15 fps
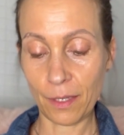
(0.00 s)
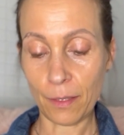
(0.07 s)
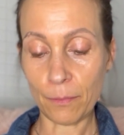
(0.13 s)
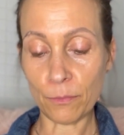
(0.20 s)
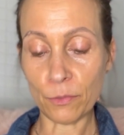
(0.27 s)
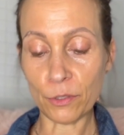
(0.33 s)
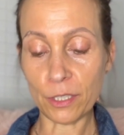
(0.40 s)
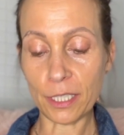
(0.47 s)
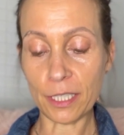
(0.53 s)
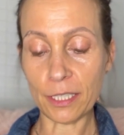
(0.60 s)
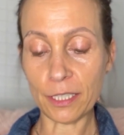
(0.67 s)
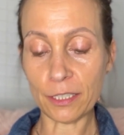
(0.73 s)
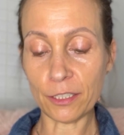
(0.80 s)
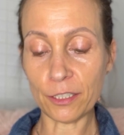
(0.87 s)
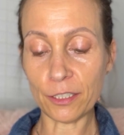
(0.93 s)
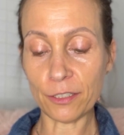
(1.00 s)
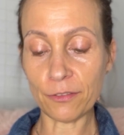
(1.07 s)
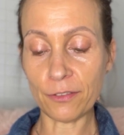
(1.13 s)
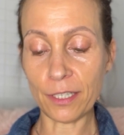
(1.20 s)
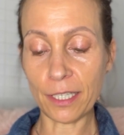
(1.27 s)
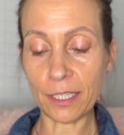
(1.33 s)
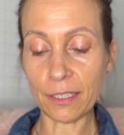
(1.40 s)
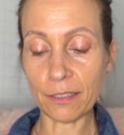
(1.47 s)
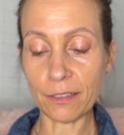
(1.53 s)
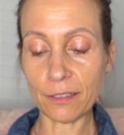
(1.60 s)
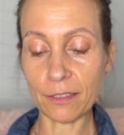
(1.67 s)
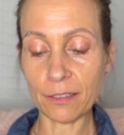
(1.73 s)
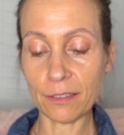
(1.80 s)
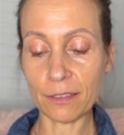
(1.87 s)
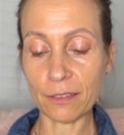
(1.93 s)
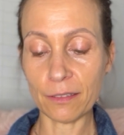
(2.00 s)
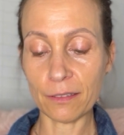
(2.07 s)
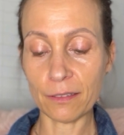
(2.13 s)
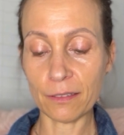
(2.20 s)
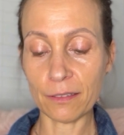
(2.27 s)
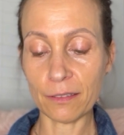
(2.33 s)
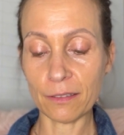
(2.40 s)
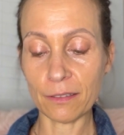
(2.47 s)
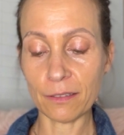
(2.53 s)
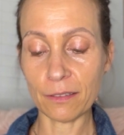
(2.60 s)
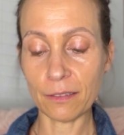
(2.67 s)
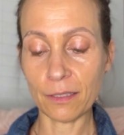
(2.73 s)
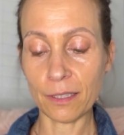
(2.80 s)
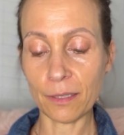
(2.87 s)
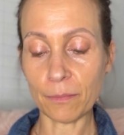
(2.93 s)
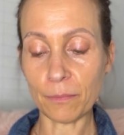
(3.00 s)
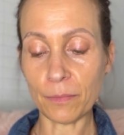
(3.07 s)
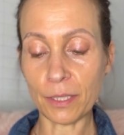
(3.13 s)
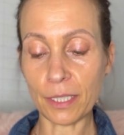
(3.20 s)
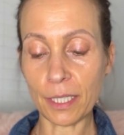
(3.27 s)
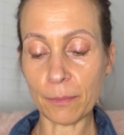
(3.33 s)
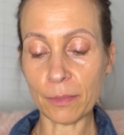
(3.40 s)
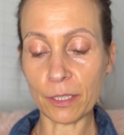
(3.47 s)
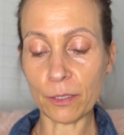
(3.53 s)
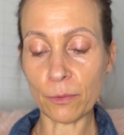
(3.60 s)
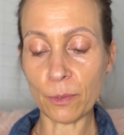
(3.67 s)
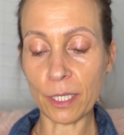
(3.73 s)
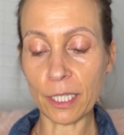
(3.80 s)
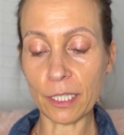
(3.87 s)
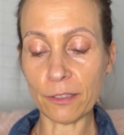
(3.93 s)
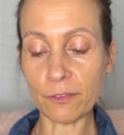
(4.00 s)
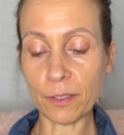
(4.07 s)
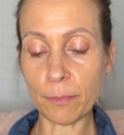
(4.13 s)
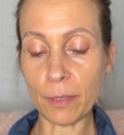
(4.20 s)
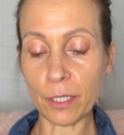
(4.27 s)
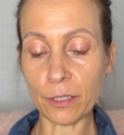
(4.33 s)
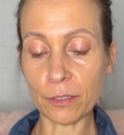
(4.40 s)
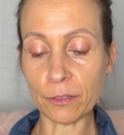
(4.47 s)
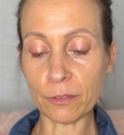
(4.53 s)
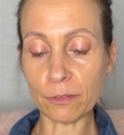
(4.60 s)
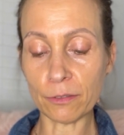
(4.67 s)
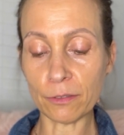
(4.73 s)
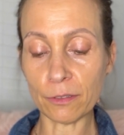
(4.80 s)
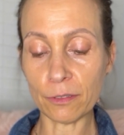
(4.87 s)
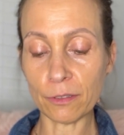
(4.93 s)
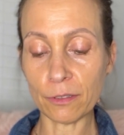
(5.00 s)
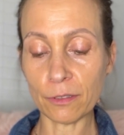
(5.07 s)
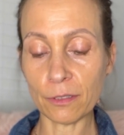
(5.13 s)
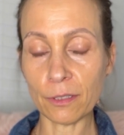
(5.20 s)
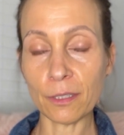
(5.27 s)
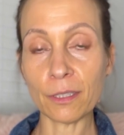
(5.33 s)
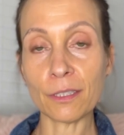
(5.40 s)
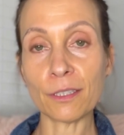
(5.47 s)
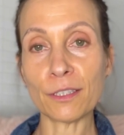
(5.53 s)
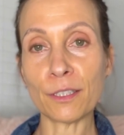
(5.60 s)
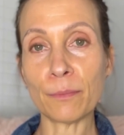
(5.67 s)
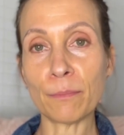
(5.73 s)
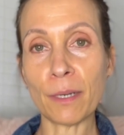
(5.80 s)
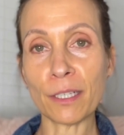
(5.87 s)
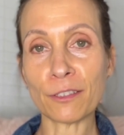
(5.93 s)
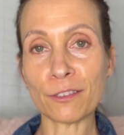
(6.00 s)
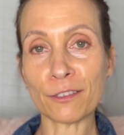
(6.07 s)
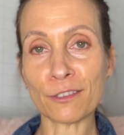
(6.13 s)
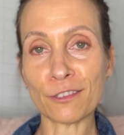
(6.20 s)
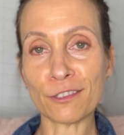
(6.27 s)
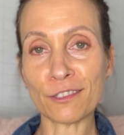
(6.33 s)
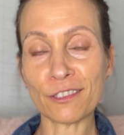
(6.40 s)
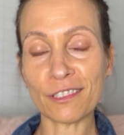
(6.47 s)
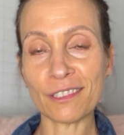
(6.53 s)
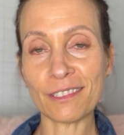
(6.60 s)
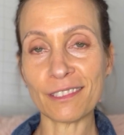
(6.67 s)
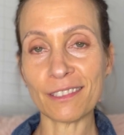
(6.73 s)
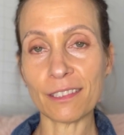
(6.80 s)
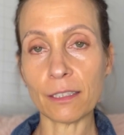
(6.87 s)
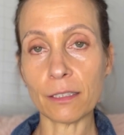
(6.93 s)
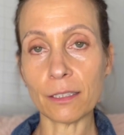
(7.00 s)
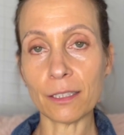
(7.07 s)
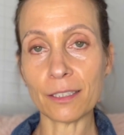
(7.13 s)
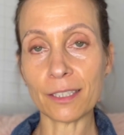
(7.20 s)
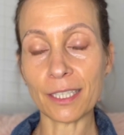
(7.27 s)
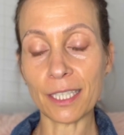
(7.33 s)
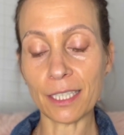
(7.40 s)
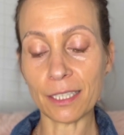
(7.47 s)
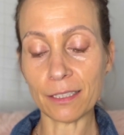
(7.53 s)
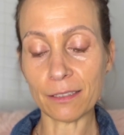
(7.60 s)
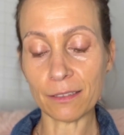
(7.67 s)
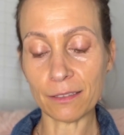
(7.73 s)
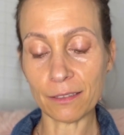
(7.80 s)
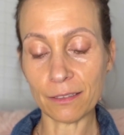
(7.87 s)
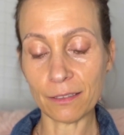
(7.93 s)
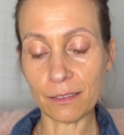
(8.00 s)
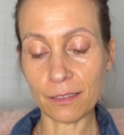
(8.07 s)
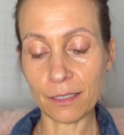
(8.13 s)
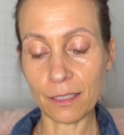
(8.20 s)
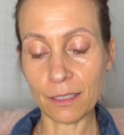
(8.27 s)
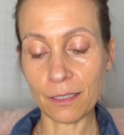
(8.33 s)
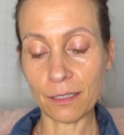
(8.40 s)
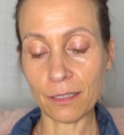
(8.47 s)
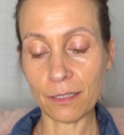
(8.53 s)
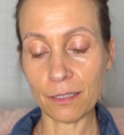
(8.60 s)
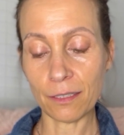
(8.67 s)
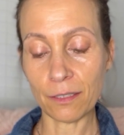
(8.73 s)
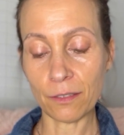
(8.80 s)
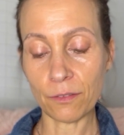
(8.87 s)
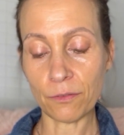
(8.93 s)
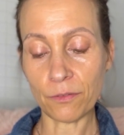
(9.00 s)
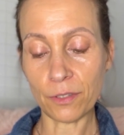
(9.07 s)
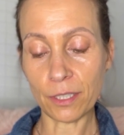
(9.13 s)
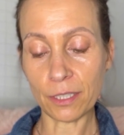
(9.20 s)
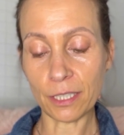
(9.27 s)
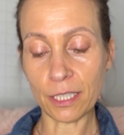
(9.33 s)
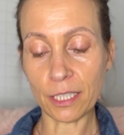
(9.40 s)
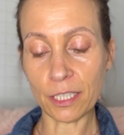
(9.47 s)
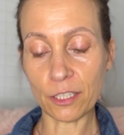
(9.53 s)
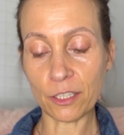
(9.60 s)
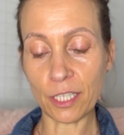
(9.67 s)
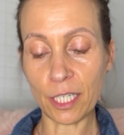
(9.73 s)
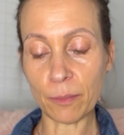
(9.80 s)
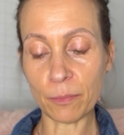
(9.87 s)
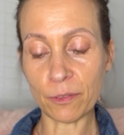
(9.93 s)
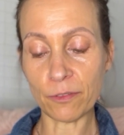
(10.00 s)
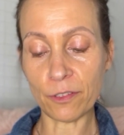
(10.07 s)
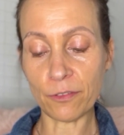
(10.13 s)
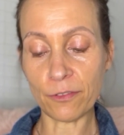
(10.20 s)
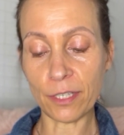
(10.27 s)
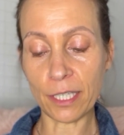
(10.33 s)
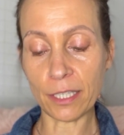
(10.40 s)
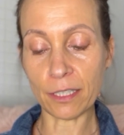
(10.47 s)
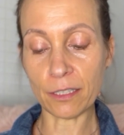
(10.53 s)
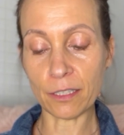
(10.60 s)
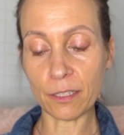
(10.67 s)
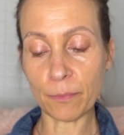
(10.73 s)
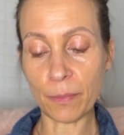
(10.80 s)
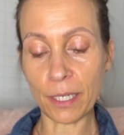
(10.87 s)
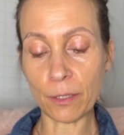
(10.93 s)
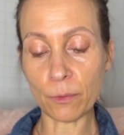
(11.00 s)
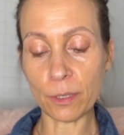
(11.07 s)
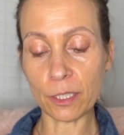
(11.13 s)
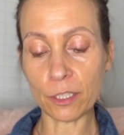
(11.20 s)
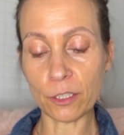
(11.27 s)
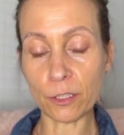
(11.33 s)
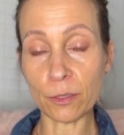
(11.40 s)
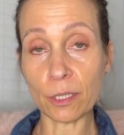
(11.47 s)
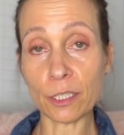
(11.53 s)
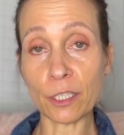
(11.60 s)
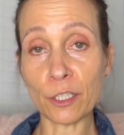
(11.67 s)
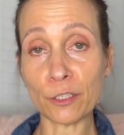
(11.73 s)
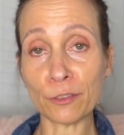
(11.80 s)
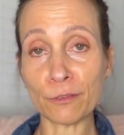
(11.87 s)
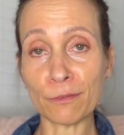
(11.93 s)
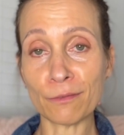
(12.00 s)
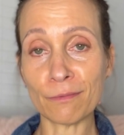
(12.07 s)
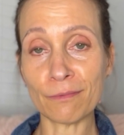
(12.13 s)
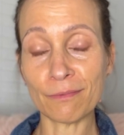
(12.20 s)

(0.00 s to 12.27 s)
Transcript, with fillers: Breathe into your face, becoming aware of the bones, the muscles, the skin, feeling the shape of the face by which you are known.